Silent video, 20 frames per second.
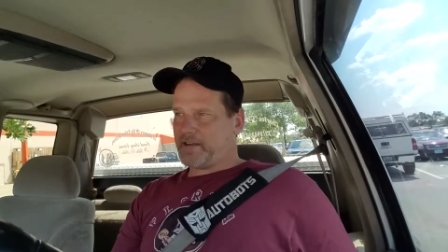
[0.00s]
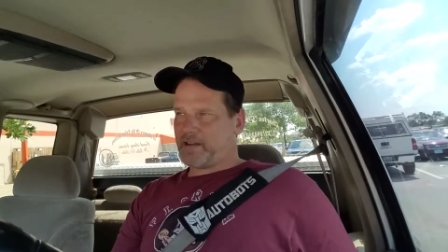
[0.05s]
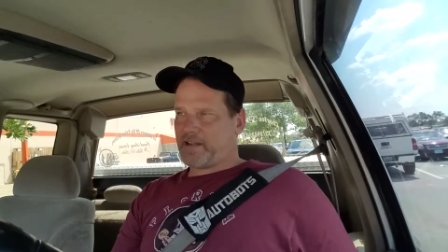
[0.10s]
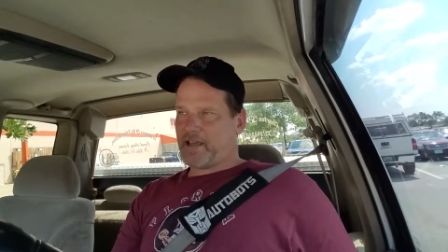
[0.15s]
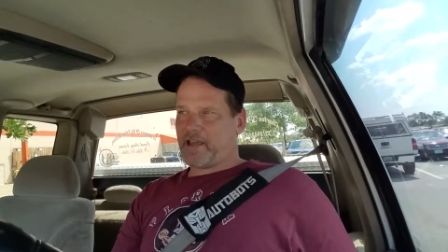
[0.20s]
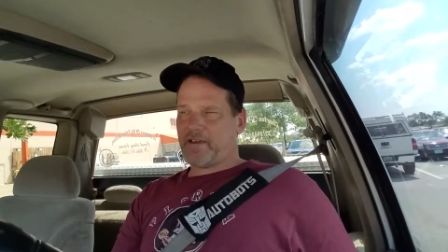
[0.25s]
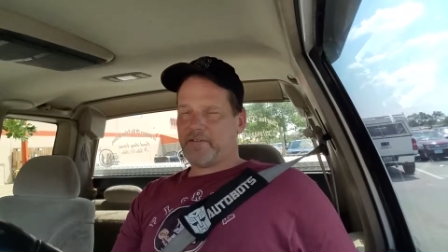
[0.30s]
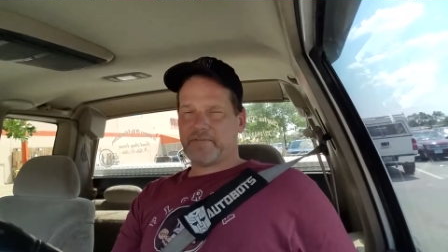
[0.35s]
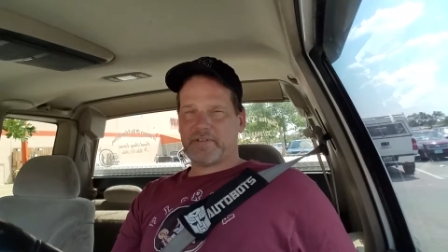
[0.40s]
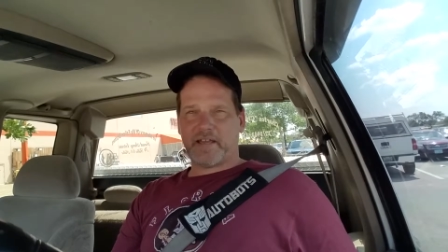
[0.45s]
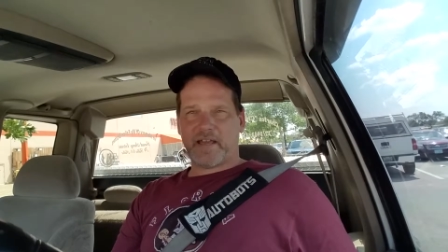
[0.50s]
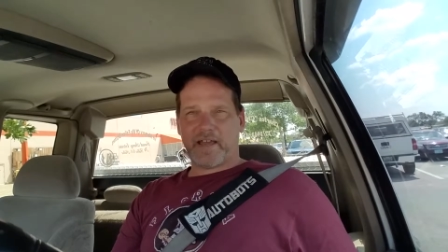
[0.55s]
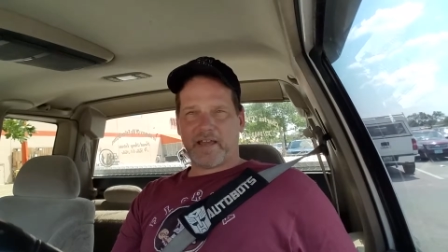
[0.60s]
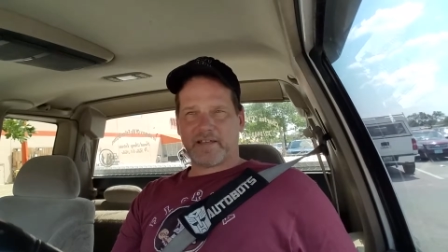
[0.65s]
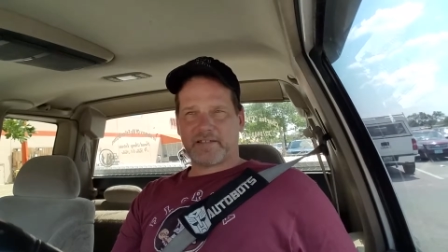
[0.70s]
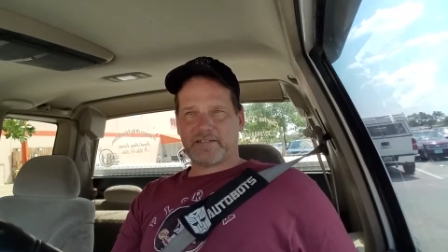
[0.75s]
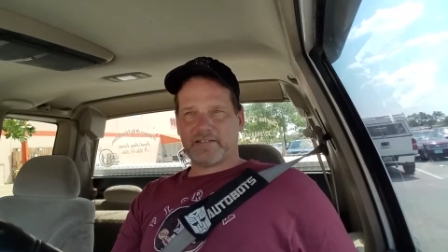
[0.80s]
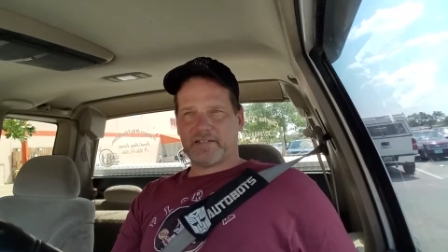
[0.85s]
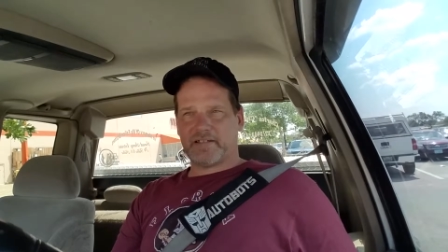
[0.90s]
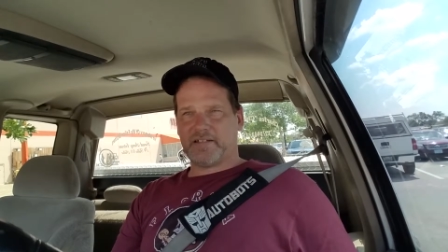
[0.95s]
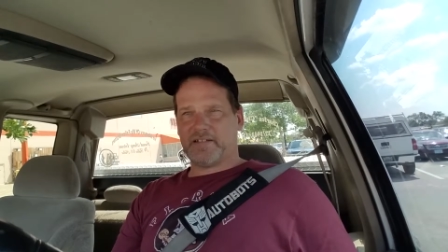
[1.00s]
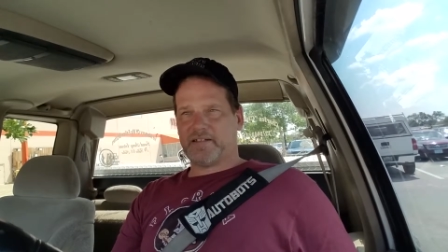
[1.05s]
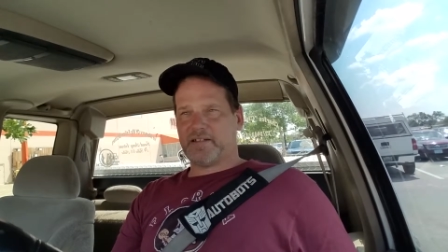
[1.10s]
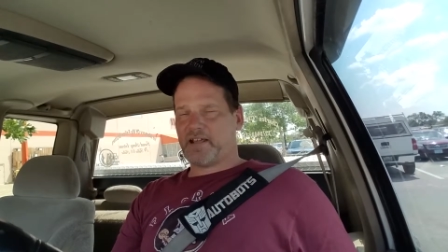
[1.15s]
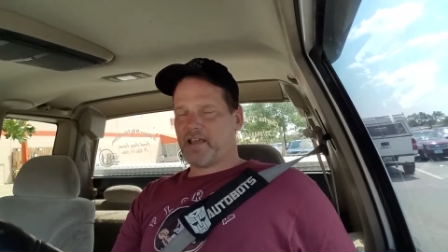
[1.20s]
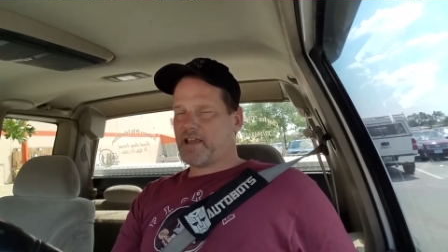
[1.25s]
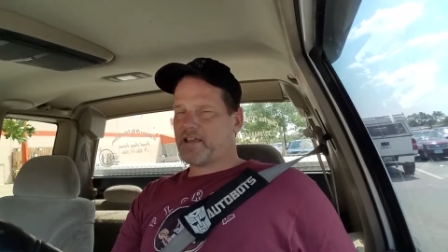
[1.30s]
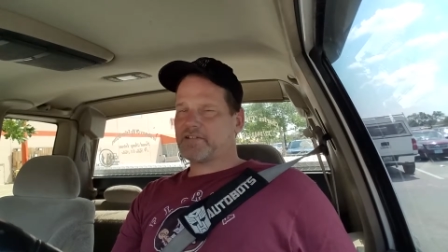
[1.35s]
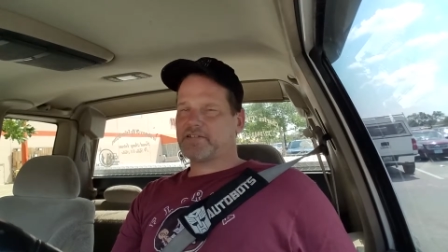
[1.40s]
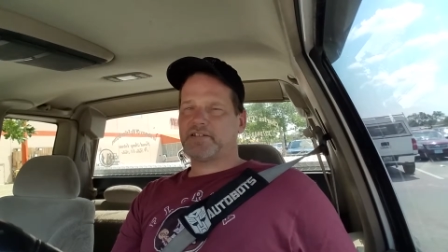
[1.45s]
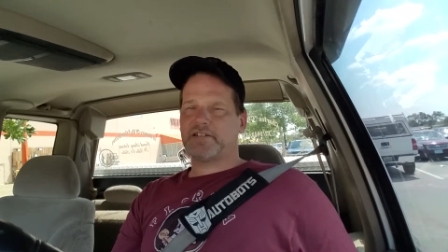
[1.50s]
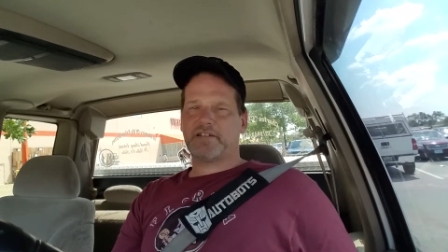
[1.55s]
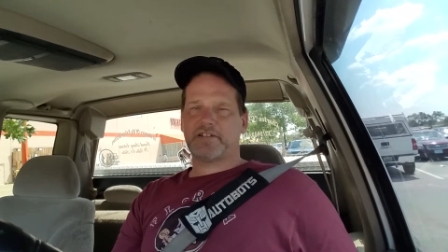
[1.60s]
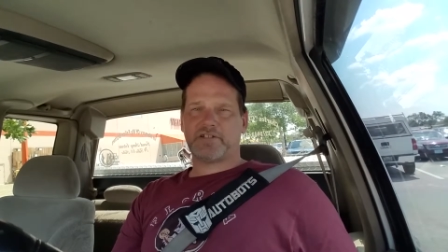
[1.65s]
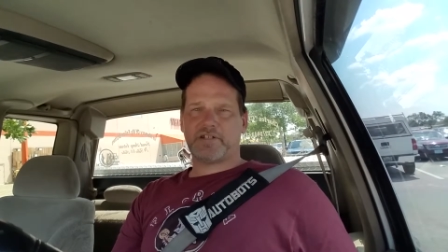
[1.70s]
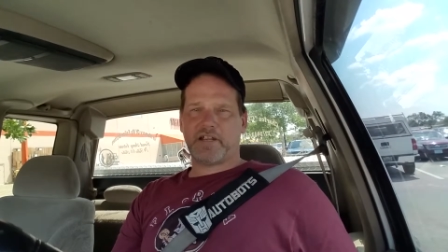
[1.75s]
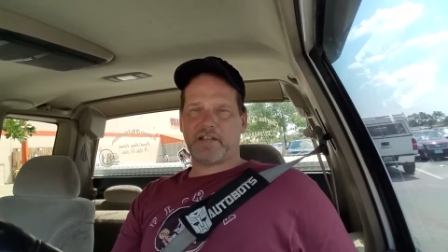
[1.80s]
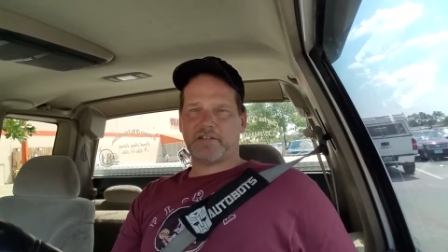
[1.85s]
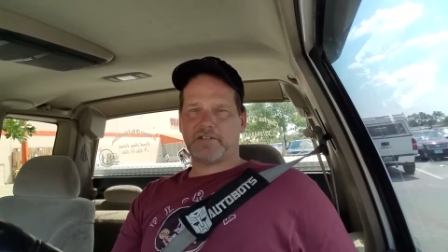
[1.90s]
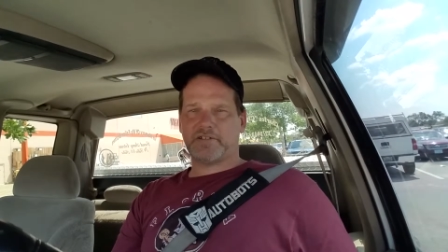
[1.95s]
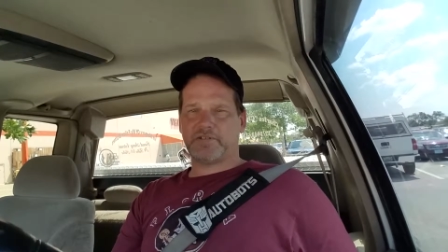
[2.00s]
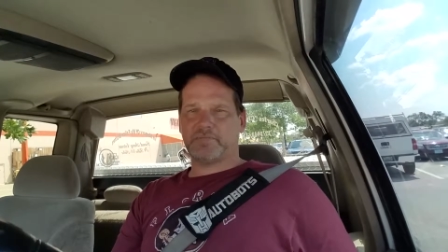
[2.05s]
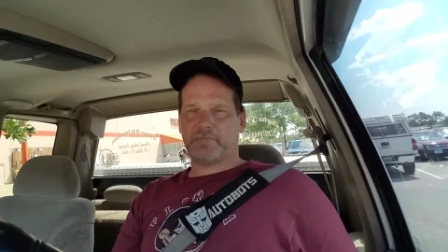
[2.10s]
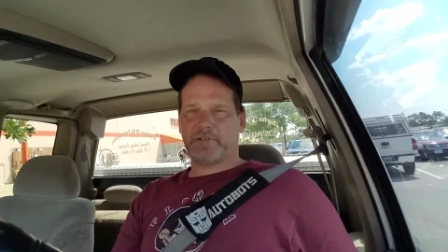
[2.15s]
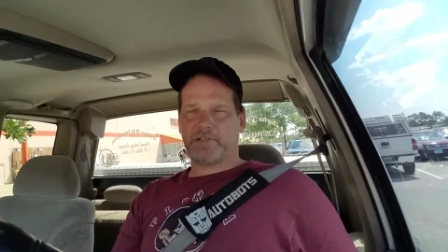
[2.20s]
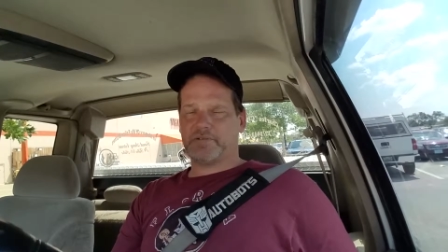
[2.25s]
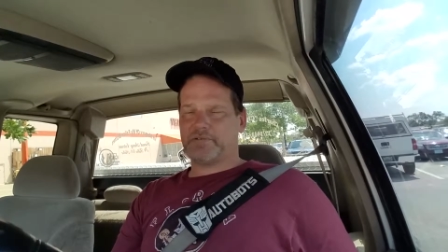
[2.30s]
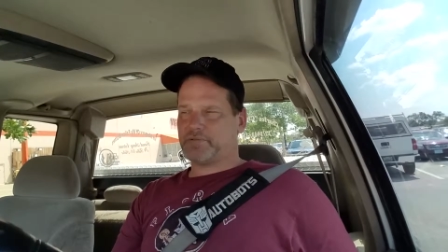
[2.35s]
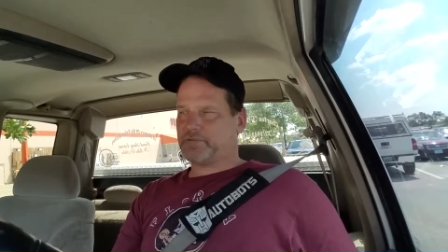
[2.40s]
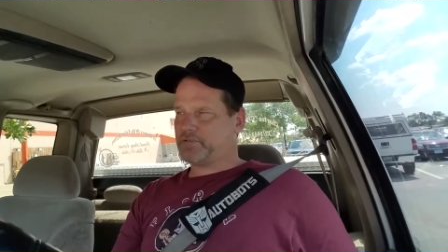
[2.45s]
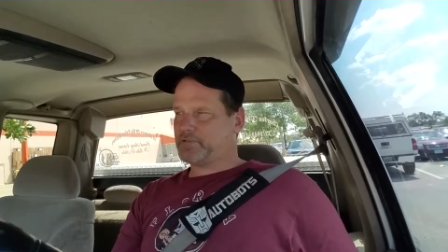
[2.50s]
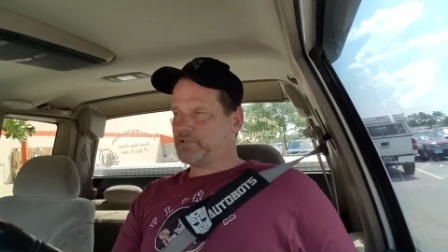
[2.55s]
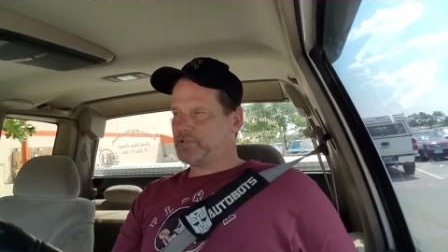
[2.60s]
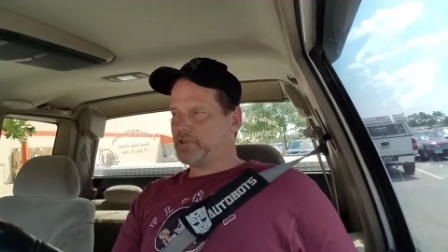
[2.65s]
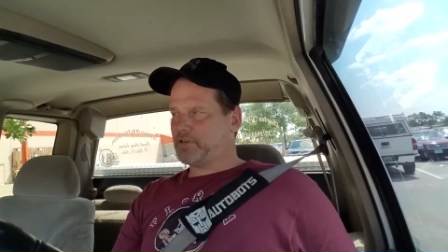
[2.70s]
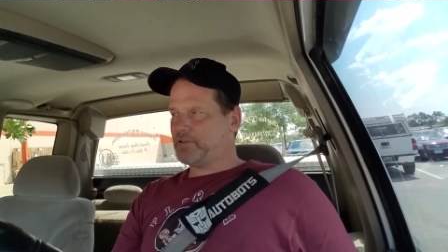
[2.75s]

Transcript: I have the accident. Accident changes me. So